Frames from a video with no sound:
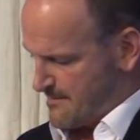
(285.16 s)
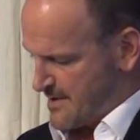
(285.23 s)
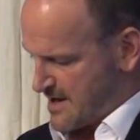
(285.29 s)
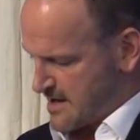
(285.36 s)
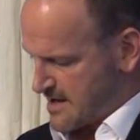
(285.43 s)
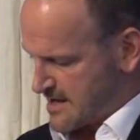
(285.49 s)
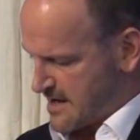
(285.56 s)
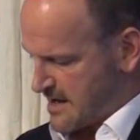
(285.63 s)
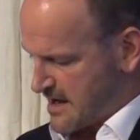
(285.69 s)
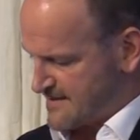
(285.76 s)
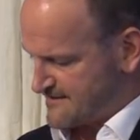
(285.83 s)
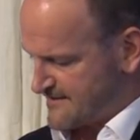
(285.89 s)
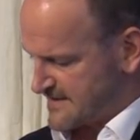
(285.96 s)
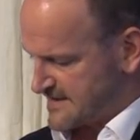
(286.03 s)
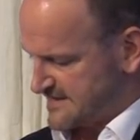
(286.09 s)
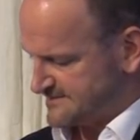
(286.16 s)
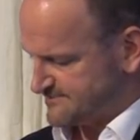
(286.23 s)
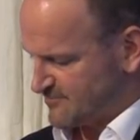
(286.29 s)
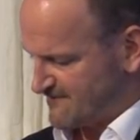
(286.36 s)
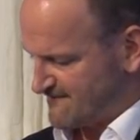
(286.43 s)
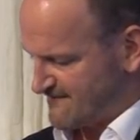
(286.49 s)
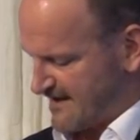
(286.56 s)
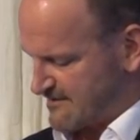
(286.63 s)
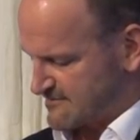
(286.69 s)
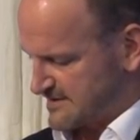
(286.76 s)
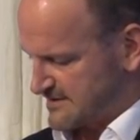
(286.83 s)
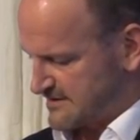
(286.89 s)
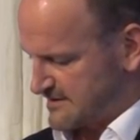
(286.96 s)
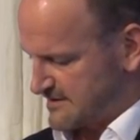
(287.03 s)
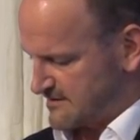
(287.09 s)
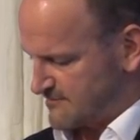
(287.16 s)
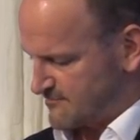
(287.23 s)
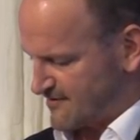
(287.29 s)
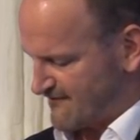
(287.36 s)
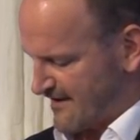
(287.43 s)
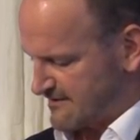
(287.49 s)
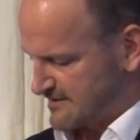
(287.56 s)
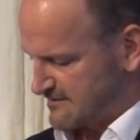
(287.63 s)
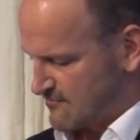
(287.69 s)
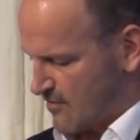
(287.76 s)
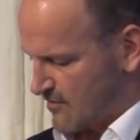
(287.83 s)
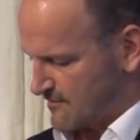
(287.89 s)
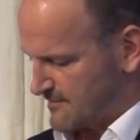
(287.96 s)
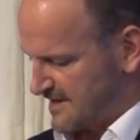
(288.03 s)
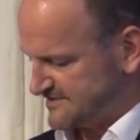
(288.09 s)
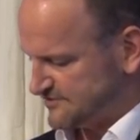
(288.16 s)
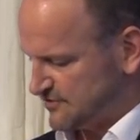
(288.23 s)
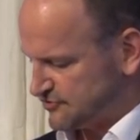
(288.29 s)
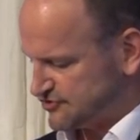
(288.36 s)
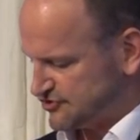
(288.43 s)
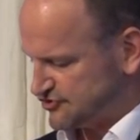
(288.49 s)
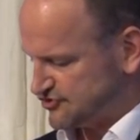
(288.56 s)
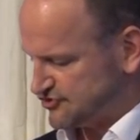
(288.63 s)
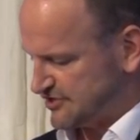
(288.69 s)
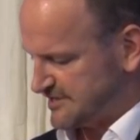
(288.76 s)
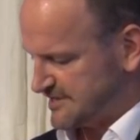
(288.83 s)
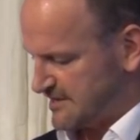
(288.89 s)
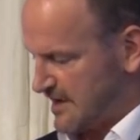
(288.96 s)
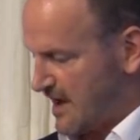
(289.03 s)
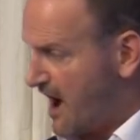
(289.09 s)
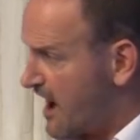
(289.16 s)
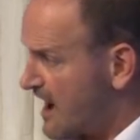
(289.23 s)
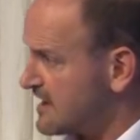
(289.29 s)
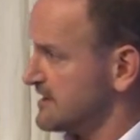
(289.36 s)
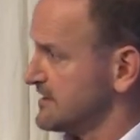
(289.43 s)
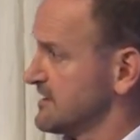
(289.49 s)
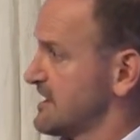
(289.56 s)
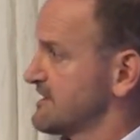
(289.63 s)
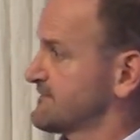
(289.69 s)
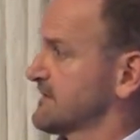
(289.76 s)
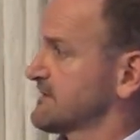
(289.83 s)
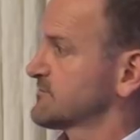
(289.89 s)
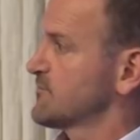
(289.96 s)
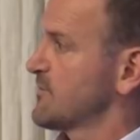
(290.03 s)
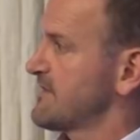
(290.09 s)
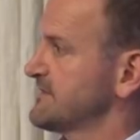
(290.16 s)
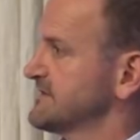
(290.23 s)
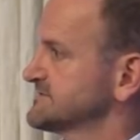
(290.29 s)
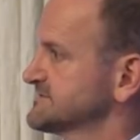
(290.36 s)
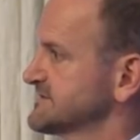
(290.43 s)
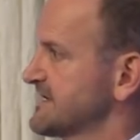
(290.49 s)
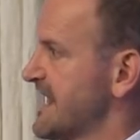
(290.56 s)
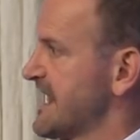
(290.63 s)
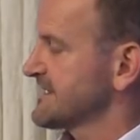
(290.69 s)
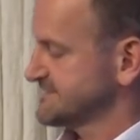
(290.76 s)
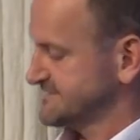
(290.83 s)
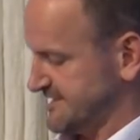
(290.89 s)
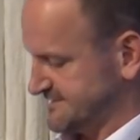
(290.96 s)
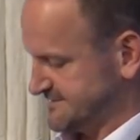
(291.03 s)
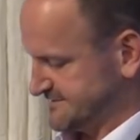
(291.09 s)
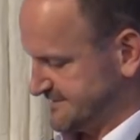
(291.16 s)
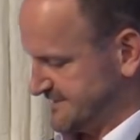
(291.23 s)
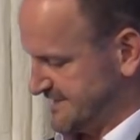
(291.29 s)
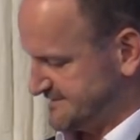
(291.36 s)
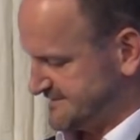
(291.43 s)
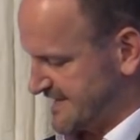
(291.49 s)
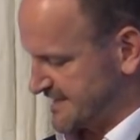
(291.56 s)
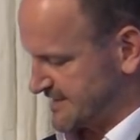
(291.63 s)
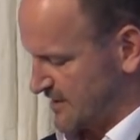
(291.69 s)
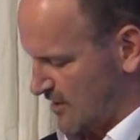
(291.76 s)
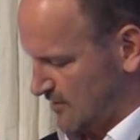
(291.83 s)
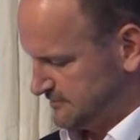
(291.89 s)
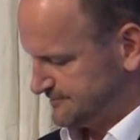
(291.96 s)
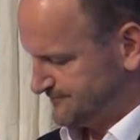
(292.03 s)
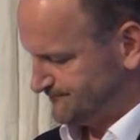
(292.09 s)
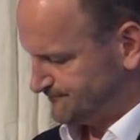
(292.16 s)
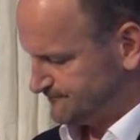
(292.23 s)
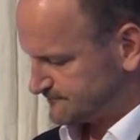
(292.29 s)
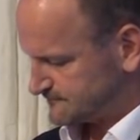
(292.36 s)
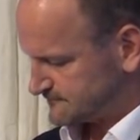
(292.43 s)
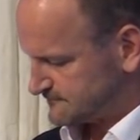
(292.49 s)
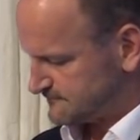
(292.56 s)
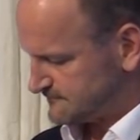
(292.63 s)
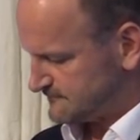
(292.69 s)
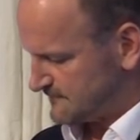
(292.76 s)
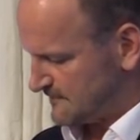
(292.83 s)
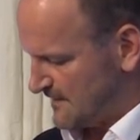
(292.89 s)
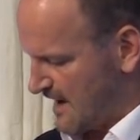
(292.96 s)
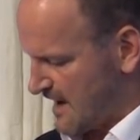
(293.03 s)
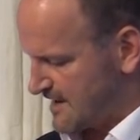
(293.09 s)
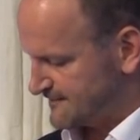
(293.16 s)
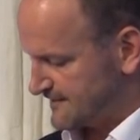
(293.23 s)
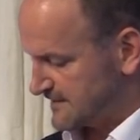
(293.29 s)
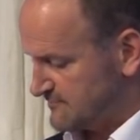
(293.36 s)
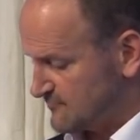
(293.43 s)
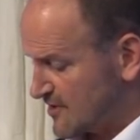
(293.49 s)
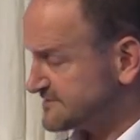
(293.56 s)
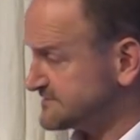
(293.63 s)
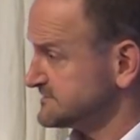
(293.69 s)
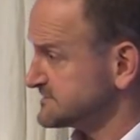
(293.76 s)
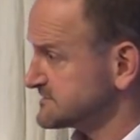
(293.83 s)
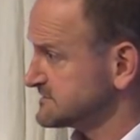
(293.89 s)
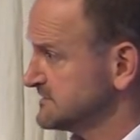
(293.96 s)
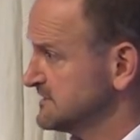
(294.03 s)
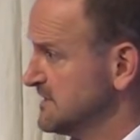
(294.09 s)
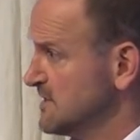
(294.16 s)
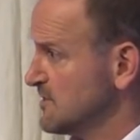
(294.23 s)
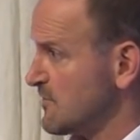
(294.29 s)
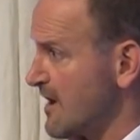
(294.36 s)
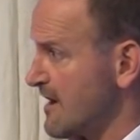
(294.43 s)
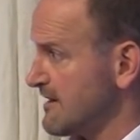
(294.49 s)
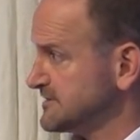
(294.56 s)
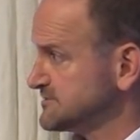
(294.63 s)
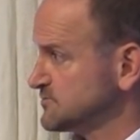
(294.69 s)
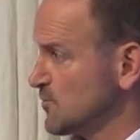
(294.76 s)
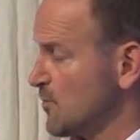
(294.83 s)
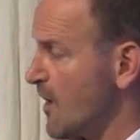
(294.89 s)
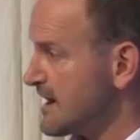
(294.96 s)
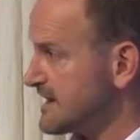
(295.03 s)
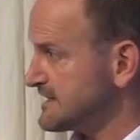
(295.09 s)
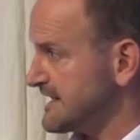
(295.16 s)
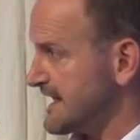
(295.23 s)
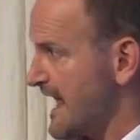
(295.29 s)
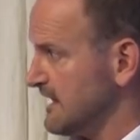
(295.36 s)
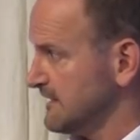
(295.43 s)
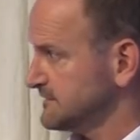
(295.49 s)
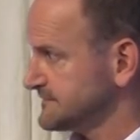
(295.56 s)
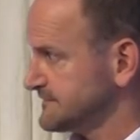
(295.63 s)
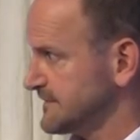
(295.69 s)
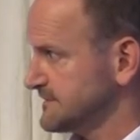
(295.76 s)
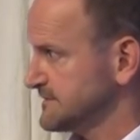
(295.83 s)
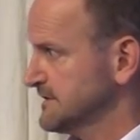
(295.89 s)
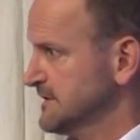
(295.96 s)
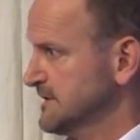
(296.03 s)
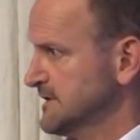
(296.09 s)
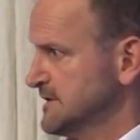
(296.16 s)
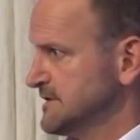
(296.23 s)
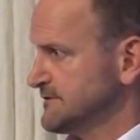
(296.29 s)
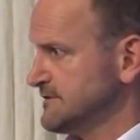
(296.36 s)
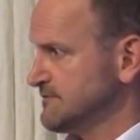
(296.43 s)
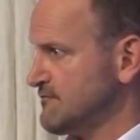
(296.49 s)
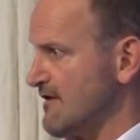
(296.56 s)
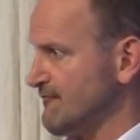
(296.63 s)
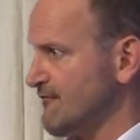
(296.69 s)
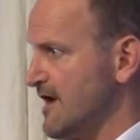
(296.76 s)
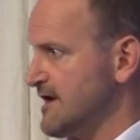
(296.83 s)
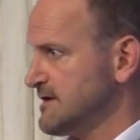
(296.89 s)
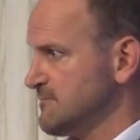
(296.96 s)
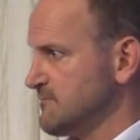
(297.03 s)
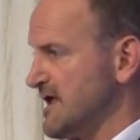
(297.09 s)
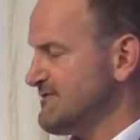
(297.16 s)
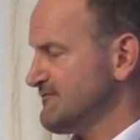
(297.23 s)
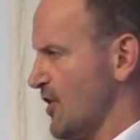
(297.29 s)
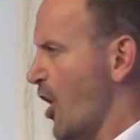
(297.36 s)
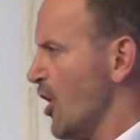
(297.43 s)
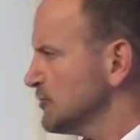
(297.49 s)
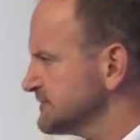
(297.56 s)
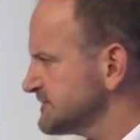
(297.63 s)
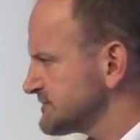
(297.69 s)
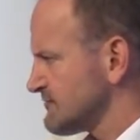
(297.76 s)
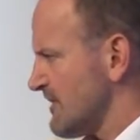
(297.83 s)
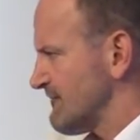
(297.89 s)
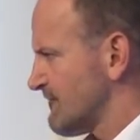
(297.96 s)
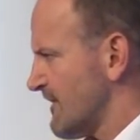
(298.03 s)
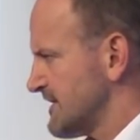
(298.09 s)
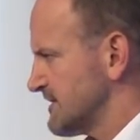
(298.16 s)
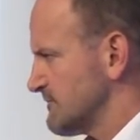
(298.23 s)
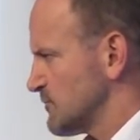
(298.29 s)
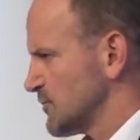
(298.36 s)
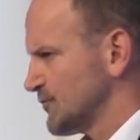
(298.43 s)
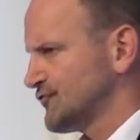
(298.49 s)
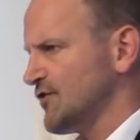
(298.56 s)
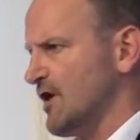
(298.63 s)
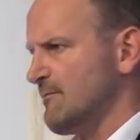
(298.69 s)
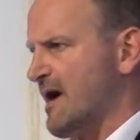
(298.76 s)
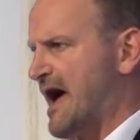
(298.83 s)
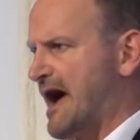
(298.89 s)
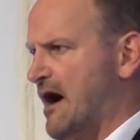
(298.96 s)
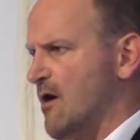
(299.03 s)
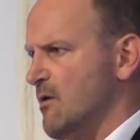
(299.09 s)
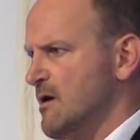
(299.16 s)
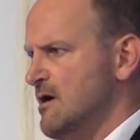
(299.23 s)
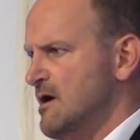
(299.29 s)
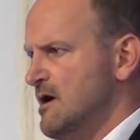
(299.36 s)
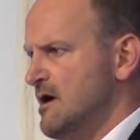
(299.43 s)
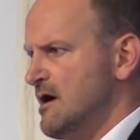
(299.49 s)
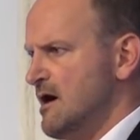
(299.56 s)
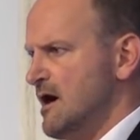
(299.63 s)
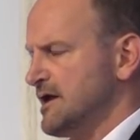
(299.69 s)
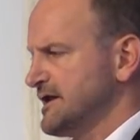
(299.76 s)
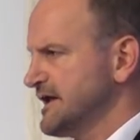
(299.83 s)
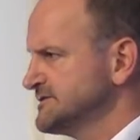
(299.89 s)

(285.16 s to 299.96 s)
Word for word: but I think it's profoundly wrong. It's not just in Ireland, I think, where this analysis has taken hold. I think in Brussels, where it's widely held that the referendum, even holding the referendum, was somehow an